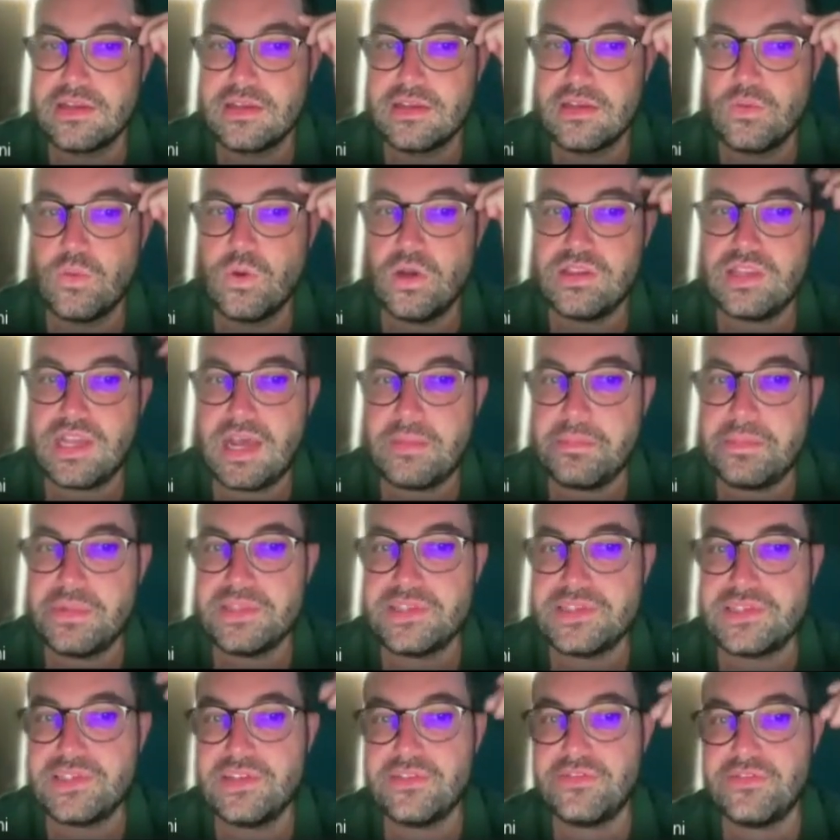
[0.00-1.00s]
What
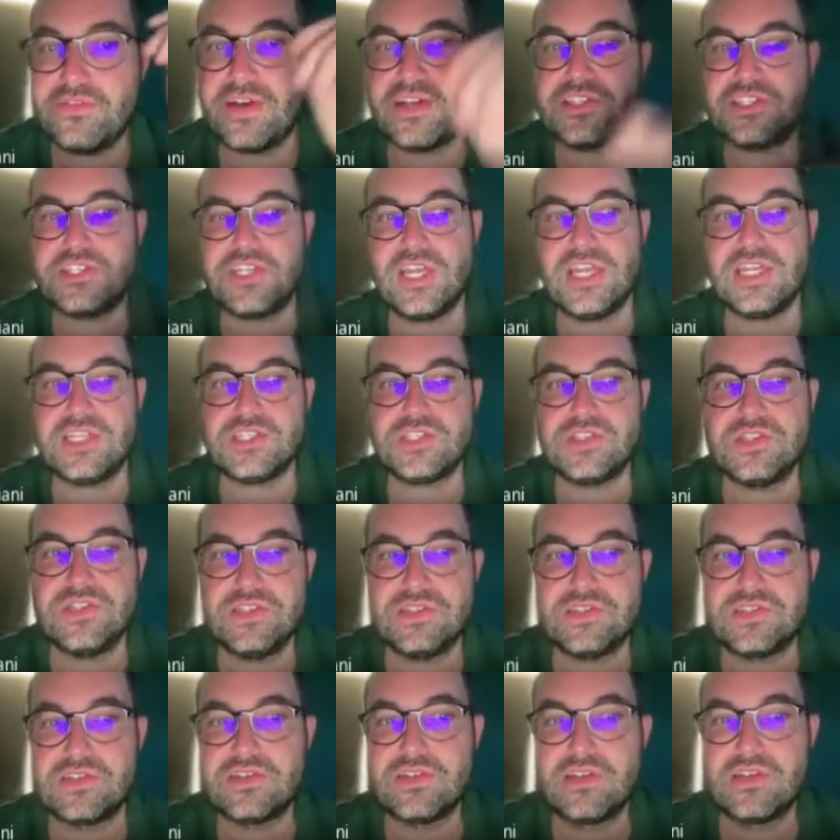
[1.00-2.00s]
happens if I change
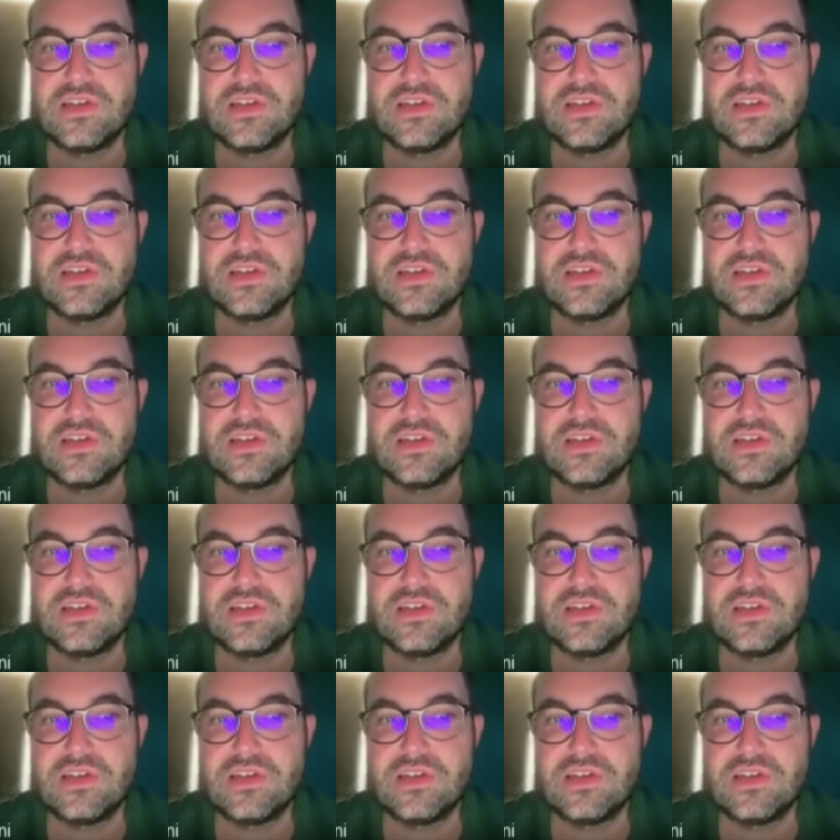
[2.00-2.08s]
this?